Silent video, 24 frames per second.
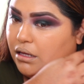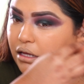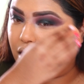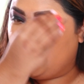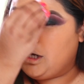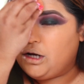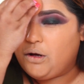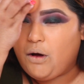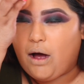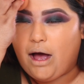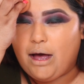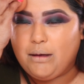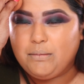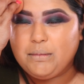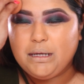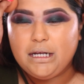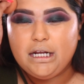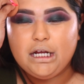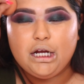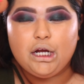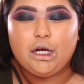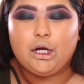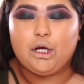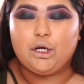you know, I'm going
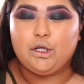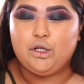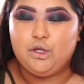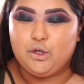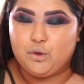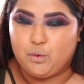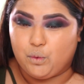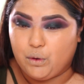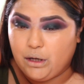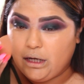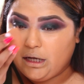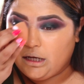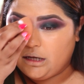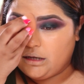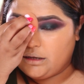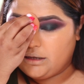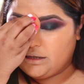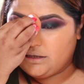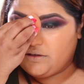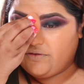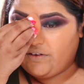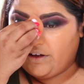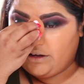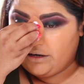to drill
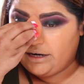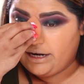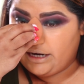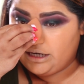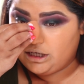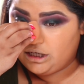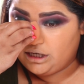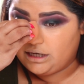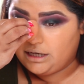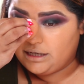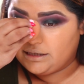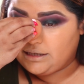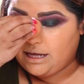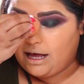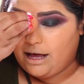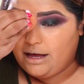this foundation because